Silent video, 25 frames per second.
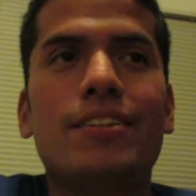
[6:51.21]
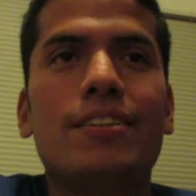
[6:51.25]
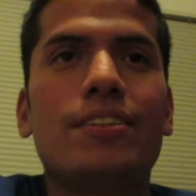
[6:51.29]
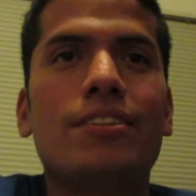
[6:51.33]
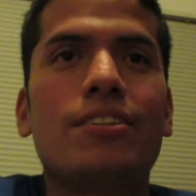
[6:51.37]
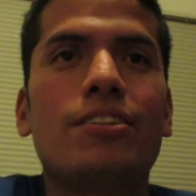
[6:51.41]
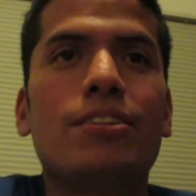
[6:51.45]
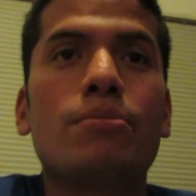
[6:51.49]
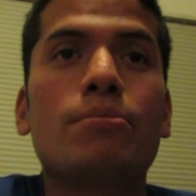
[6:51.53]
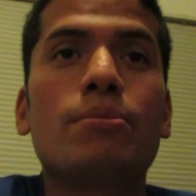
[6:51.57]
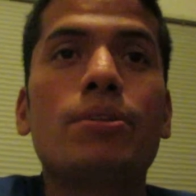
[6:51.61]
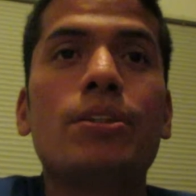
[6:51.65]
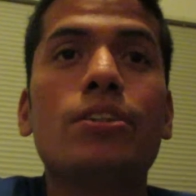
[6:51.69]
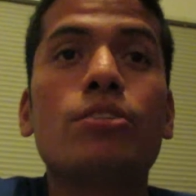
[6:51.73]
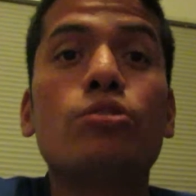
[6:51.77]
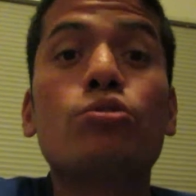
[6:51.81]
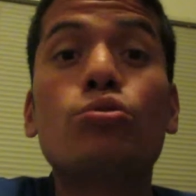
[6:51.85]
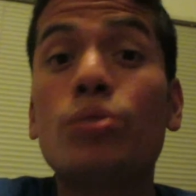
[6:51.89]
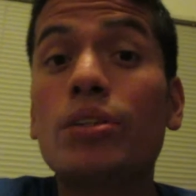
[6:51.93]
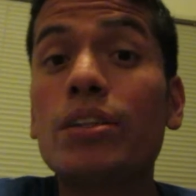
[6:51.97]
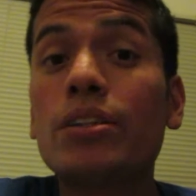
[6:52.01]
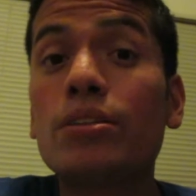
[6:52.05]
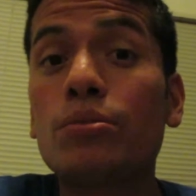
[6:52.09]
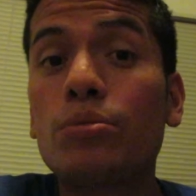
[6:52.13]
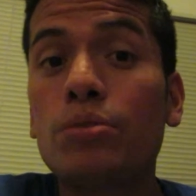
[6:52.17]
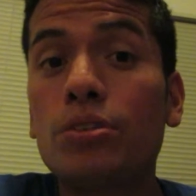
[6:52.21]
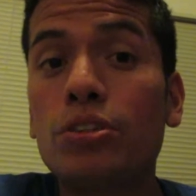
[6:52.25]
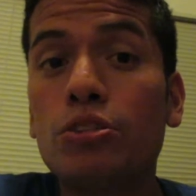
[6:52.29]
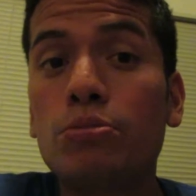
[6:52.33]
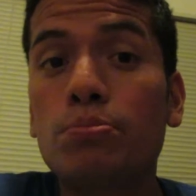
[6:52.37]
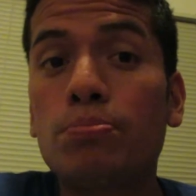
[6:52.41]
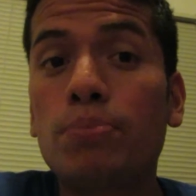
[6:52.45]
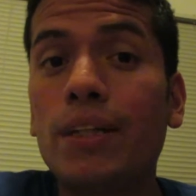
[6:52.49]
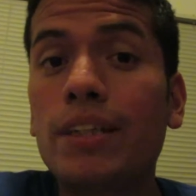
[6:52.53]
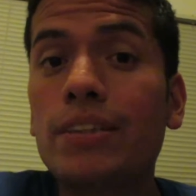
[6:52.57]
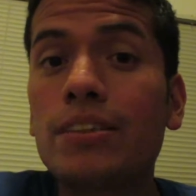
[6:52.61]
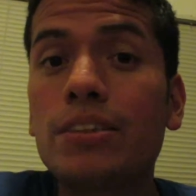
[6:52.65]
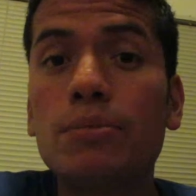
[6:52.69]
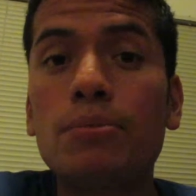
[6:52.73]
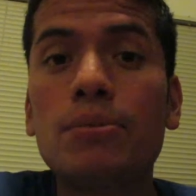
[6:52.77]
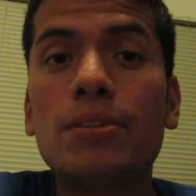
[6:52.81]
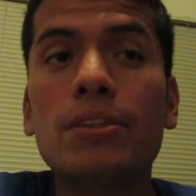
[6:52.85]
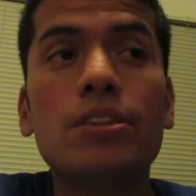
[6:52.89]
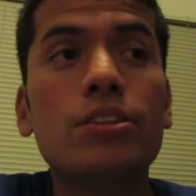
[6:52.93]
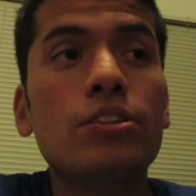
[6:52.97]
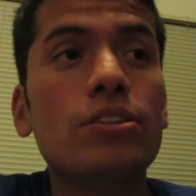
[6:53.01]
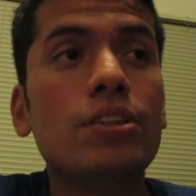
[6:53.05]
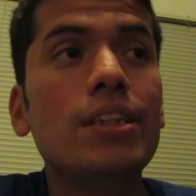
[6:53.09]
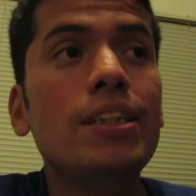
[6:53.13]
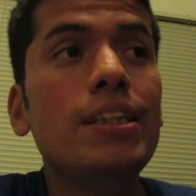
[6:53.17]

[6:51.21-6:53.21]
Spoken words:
somebody drink responsibly.